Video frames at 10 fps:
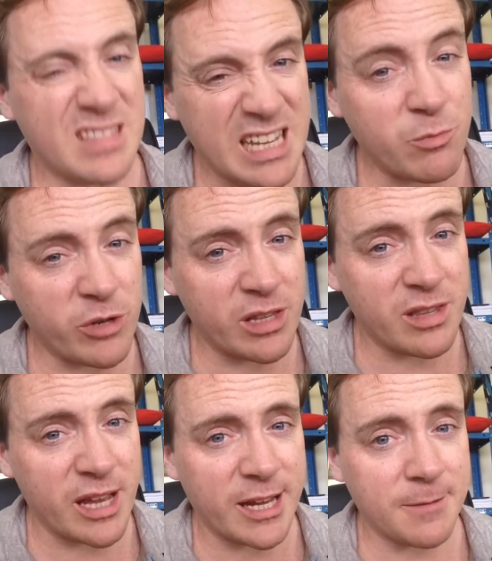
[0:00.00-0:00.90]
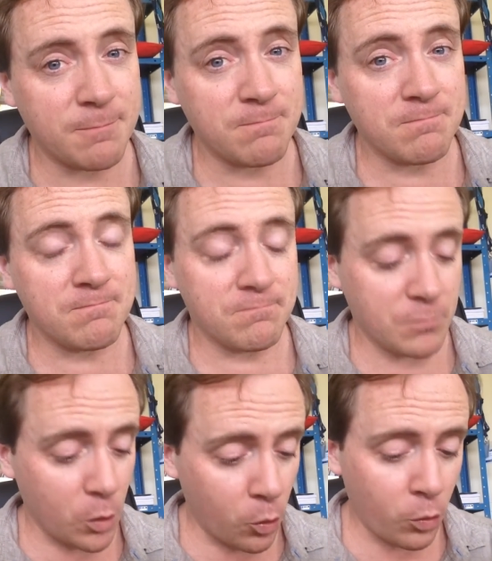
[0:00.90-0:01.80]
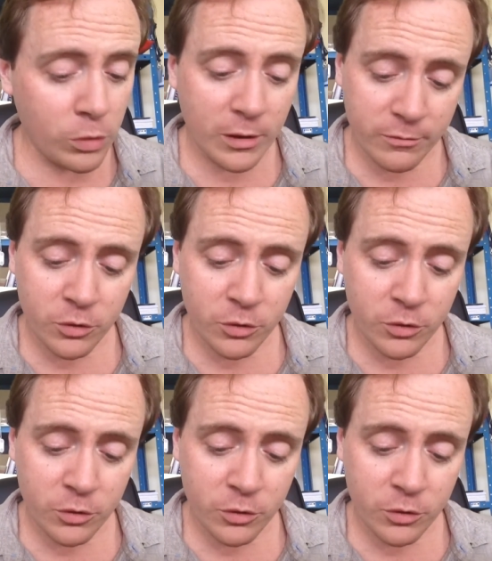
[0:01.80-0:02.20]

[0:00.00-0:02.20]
that's pretty thick. All